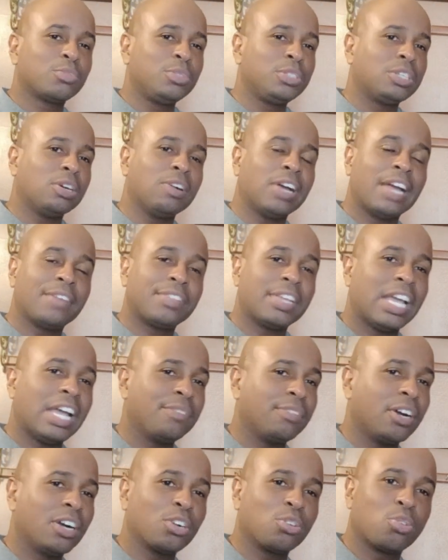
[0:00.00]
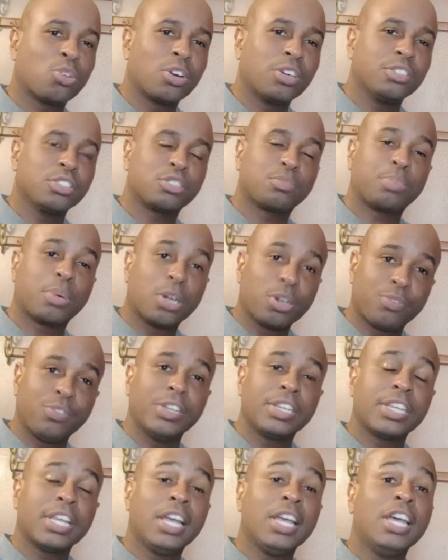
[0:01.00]
We don't have to have our aquariums
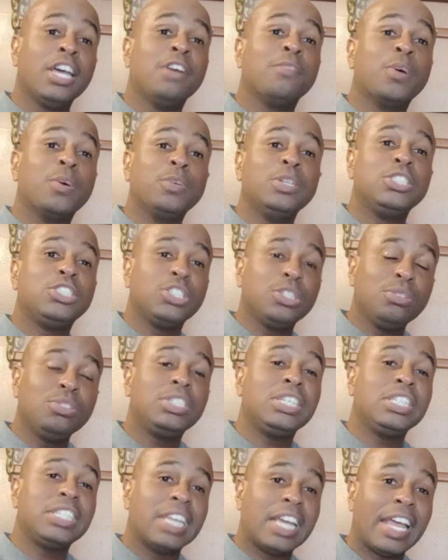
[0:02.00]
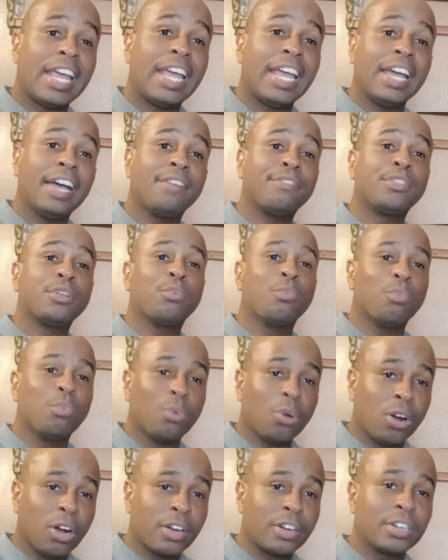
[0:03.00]
perfect, but we do need to have the
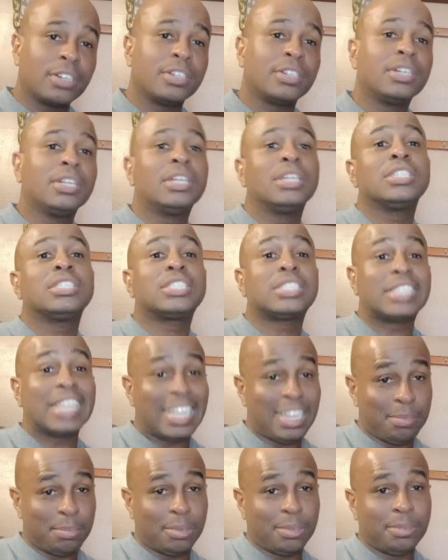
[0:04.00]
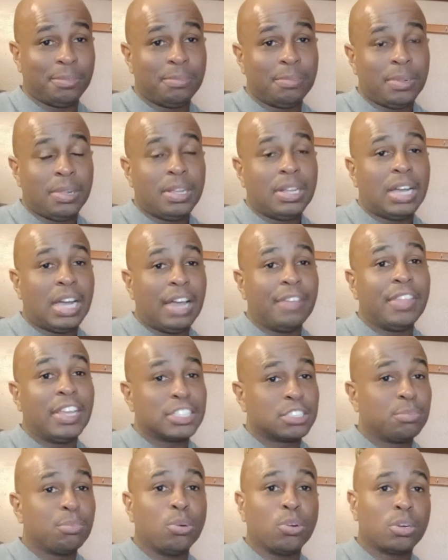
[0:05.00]
water stable.
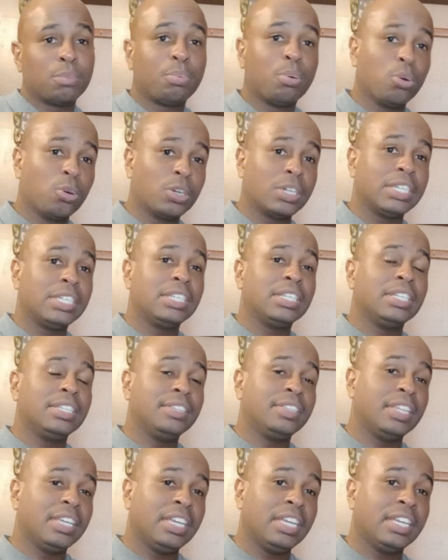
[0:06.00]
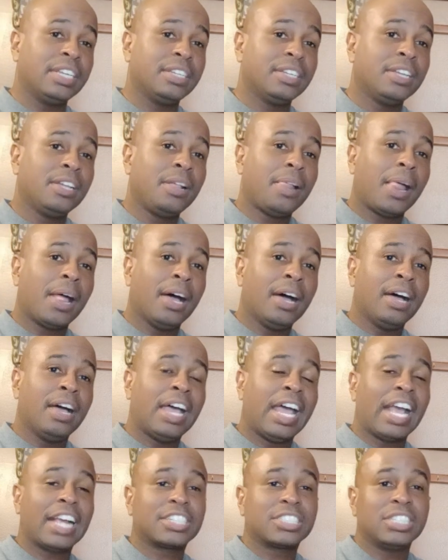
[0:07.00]
That's more important than
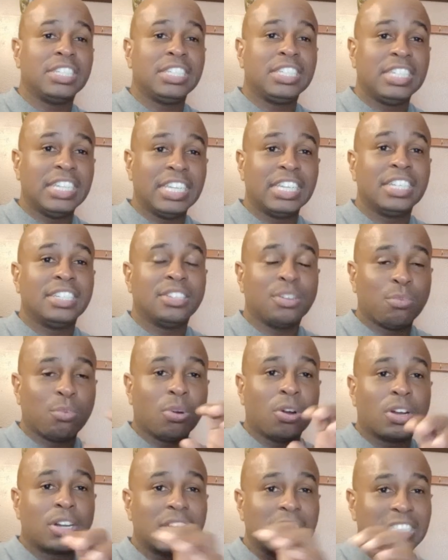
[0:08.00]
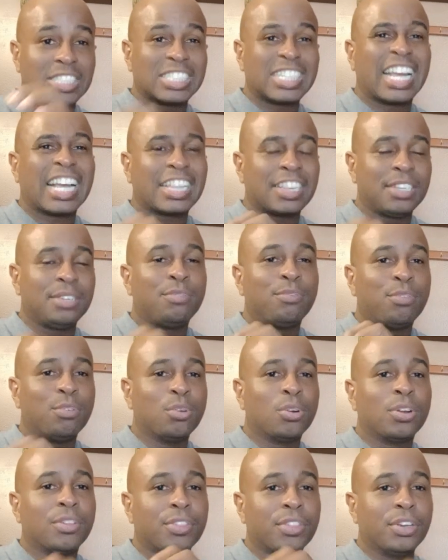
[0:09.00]
actually getting the water exactly
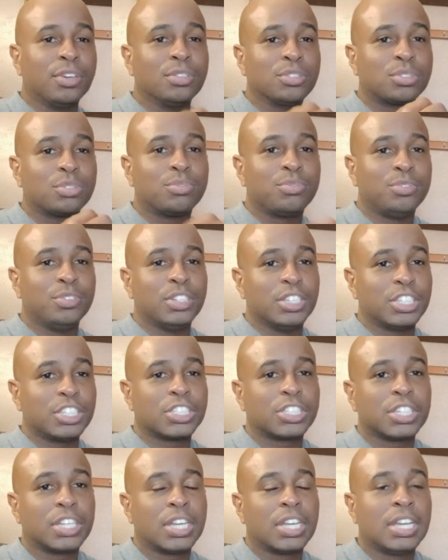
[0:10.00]
for those fish.